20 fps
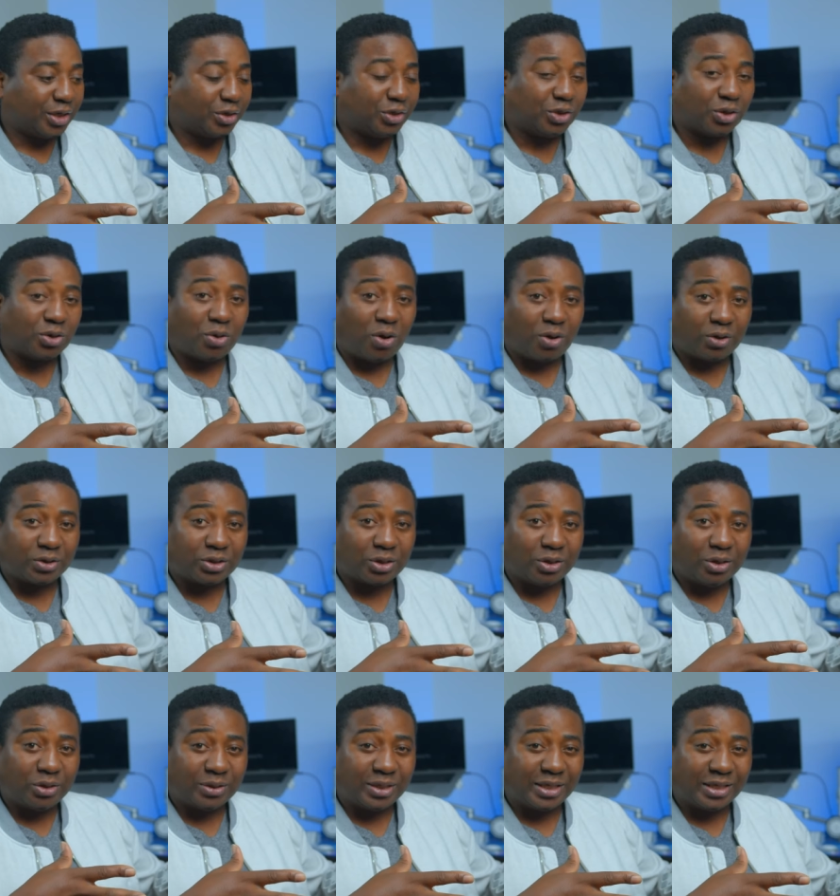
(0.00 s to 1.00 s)
could also look
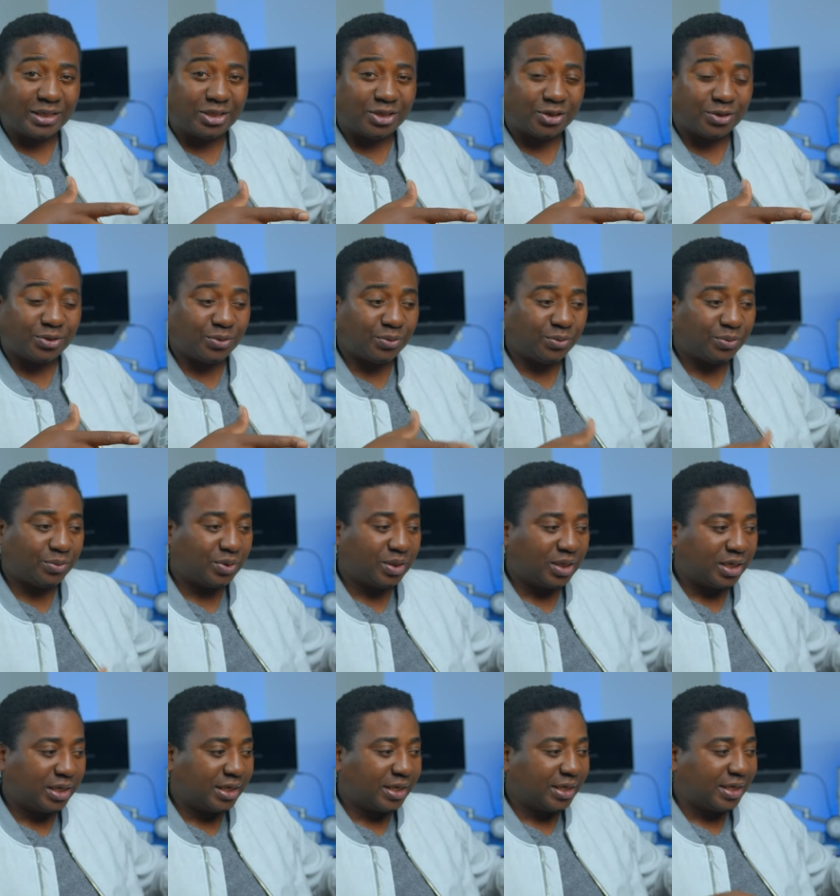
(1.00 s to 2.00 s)
into
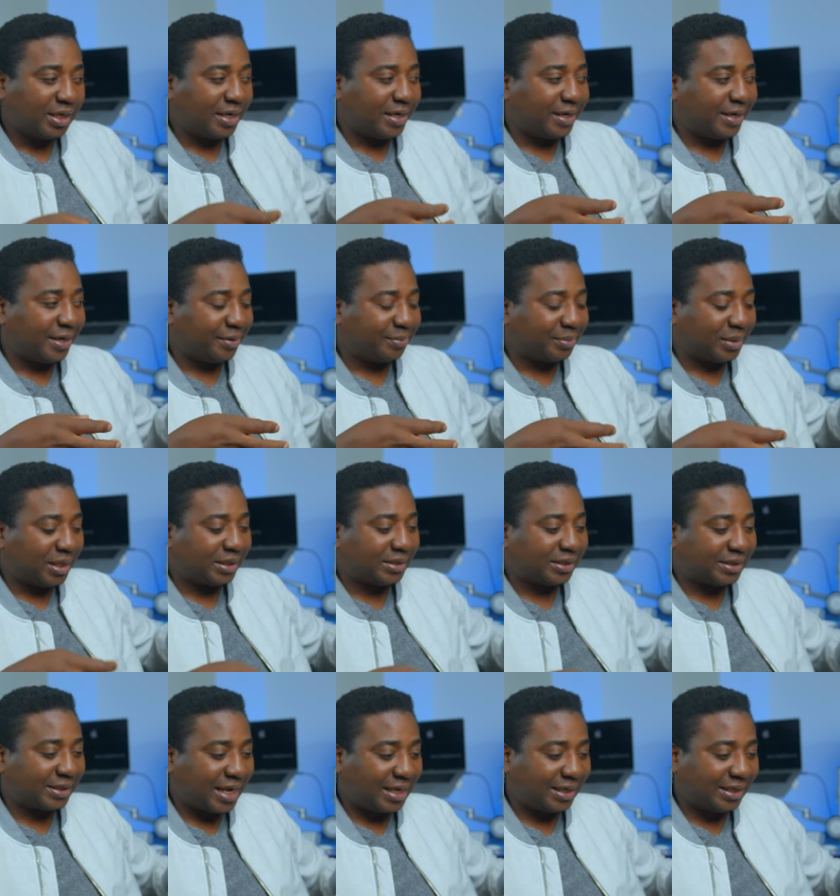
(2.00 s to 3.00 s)
um, a
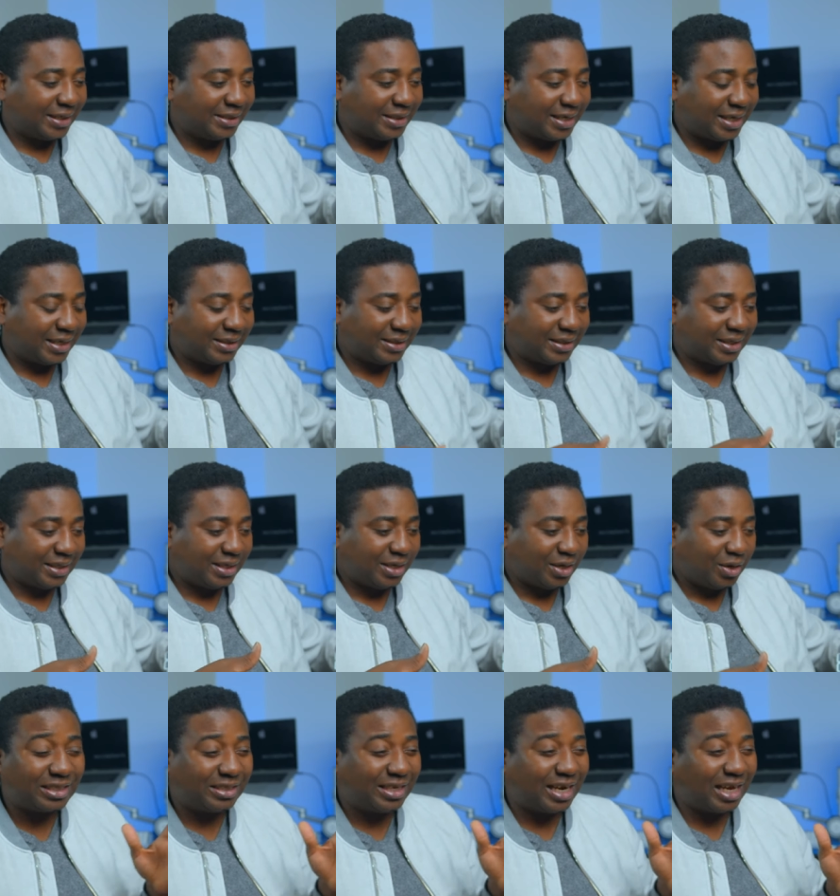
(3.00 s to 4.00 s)
standing desk
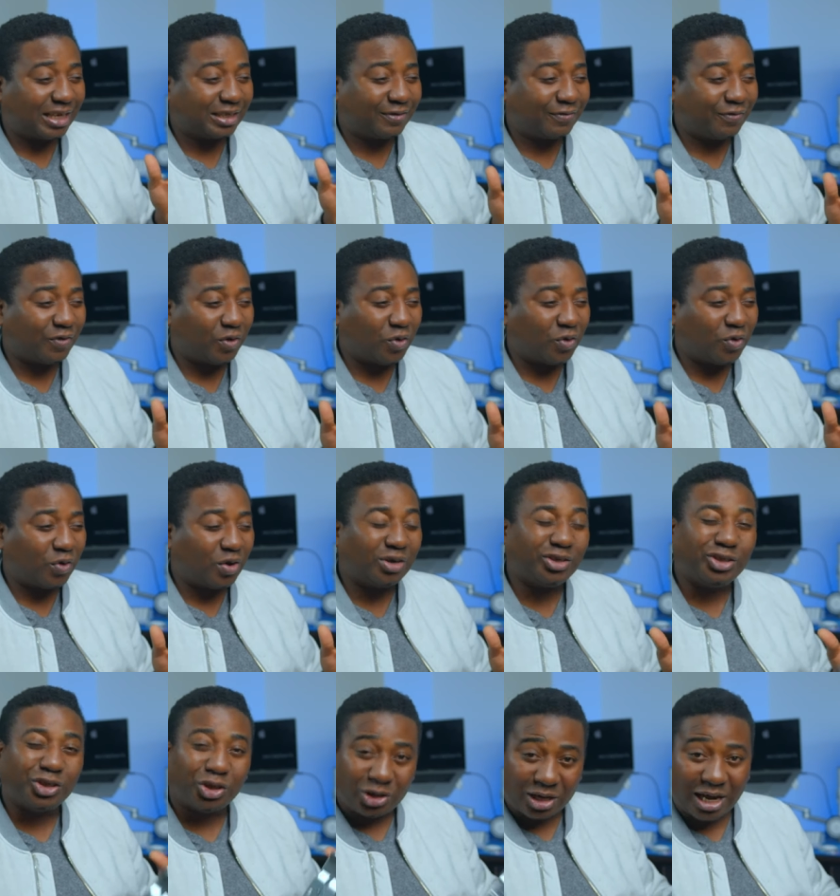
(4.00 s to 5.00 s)
that's for
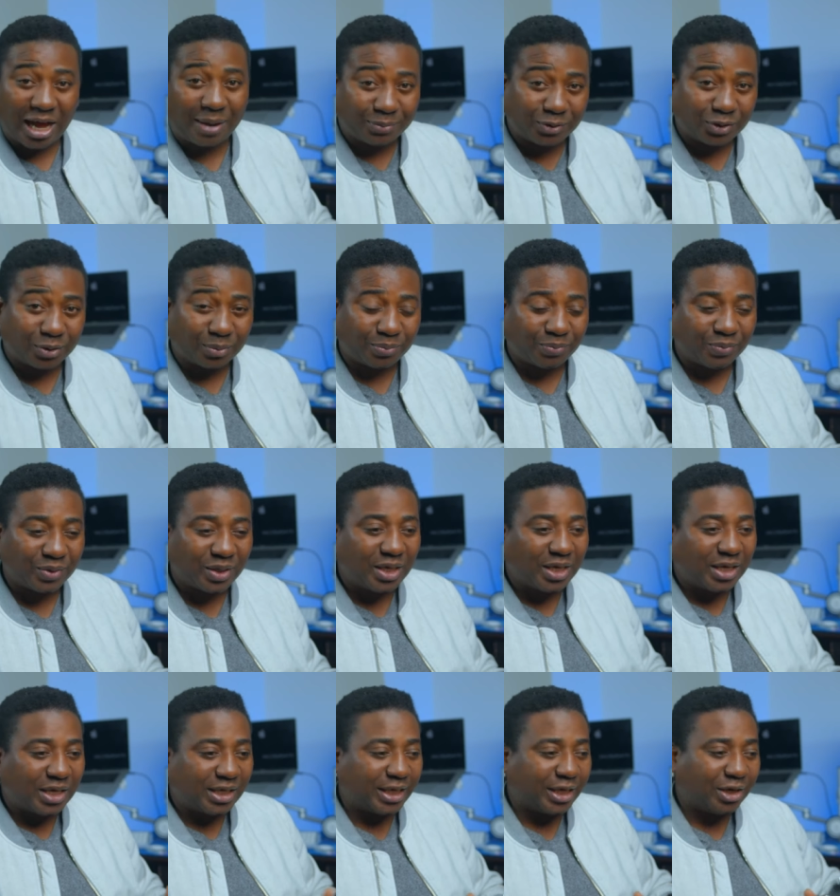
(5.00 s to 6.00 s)
your laptop
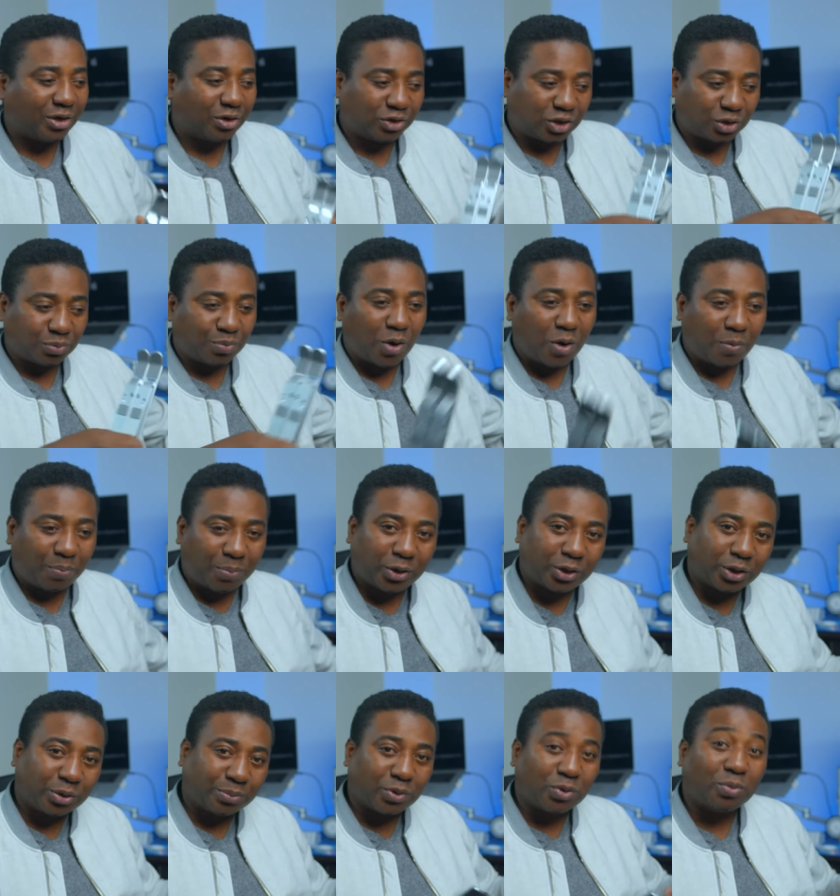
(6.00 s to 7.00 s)
you know, small portable